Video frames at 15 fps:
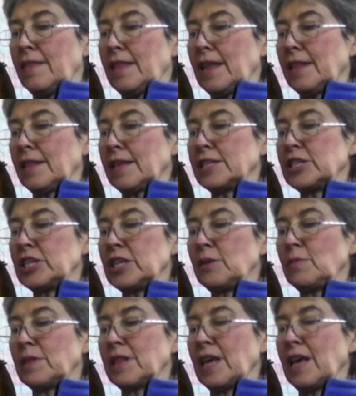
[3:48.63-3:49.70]
then the
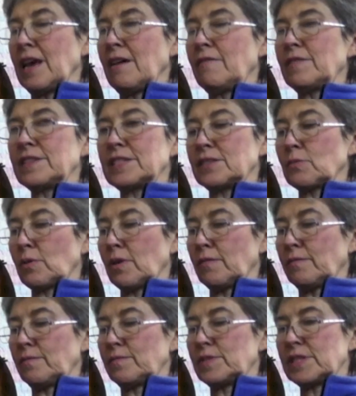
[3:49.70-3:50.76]
G with the F's sort
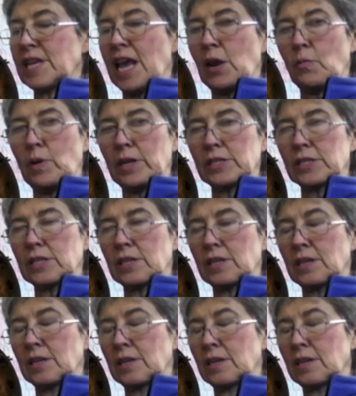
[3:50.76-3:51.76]
of sandwiched.